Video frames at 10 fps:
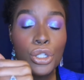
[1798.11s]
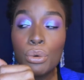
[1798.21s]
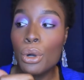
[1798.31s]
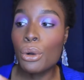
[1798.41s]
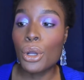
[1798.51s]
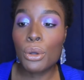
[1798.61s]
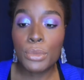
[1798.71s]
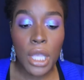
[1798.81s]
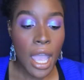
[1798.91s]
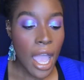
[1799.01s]

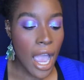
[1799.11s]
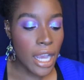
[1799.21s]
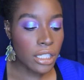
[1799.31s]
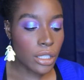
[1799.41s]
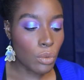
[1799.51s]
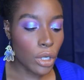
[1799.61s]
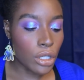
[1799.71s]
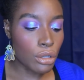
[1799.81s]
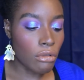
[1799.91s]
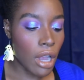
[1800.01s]
duochromes. I actually want
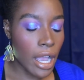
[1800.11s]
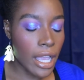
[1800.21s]
to try